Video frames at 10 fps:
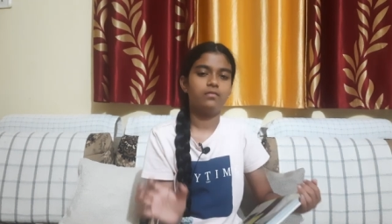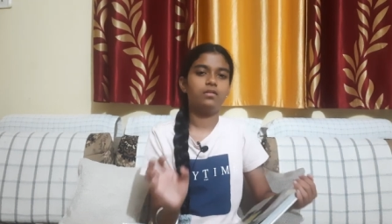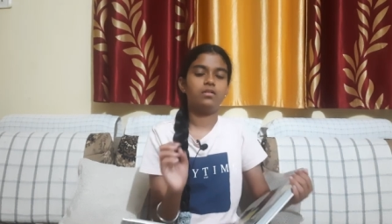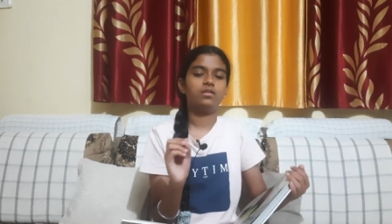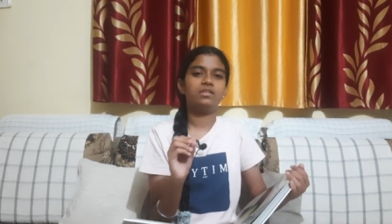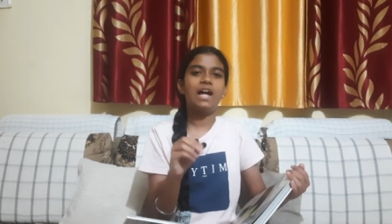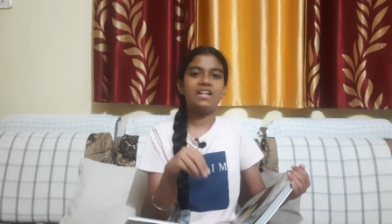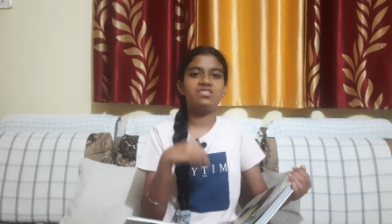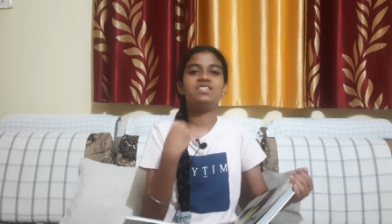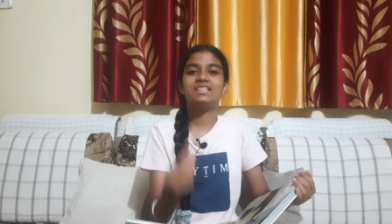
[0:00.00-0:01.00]

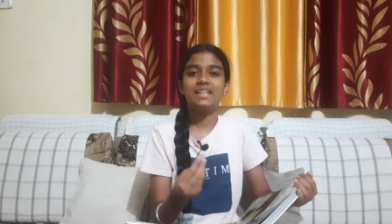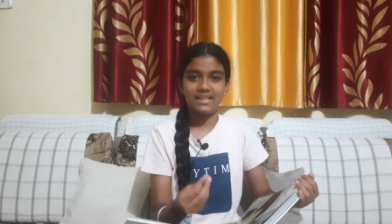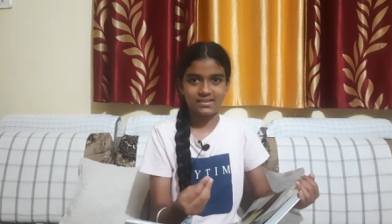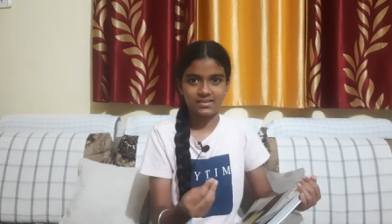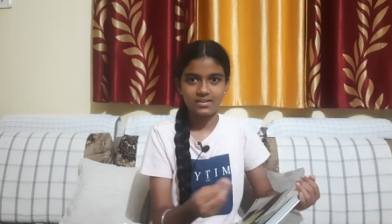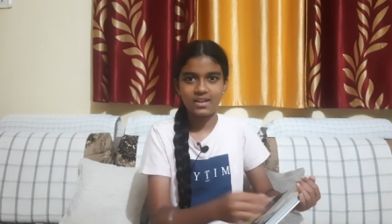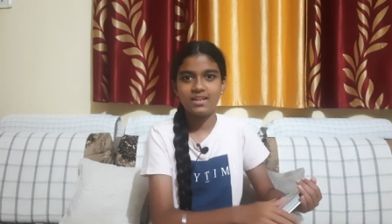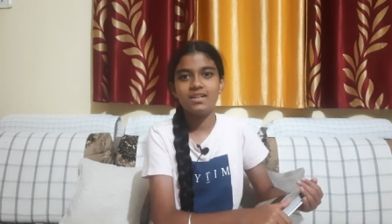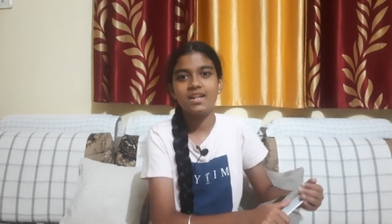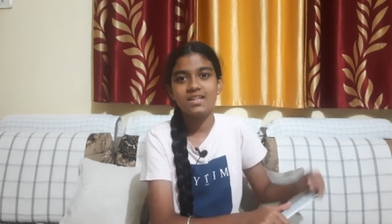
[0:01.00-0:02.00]
that disease,
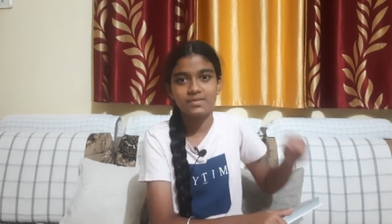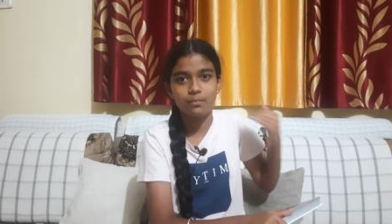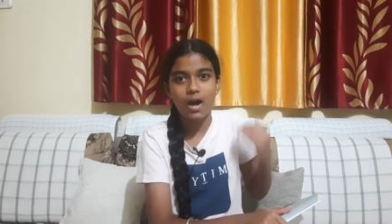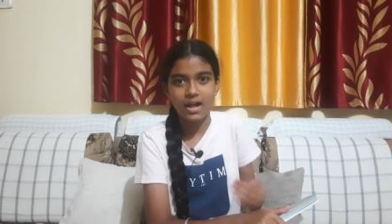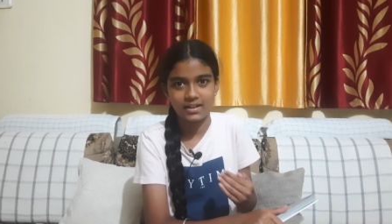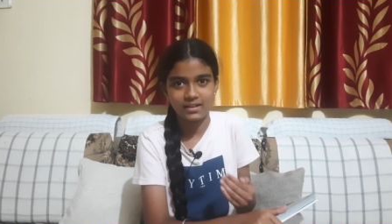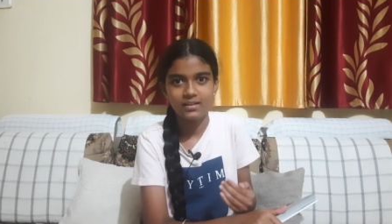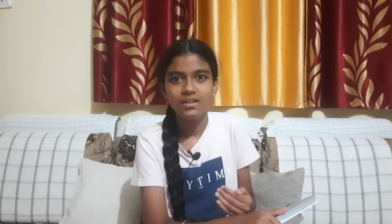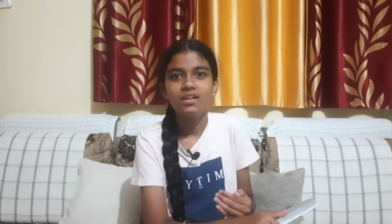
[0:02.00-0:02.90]
in his body,